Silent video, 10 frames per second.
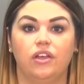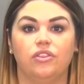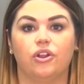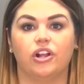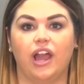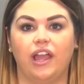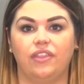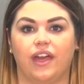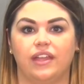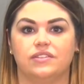there are
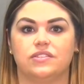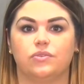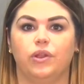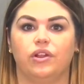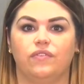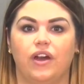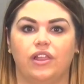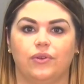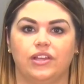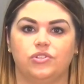guidelines we are
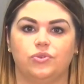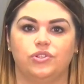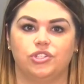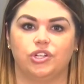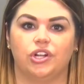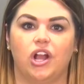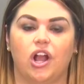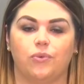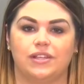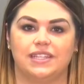following to ensure our
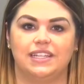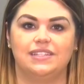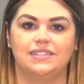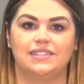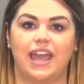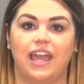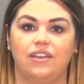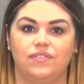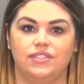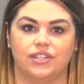residents
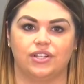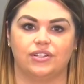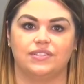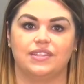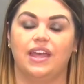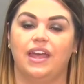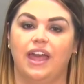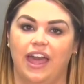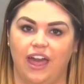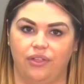and visitors'
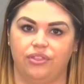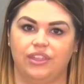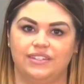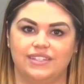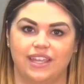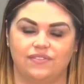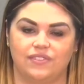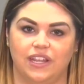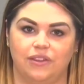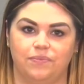health and
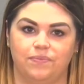safety.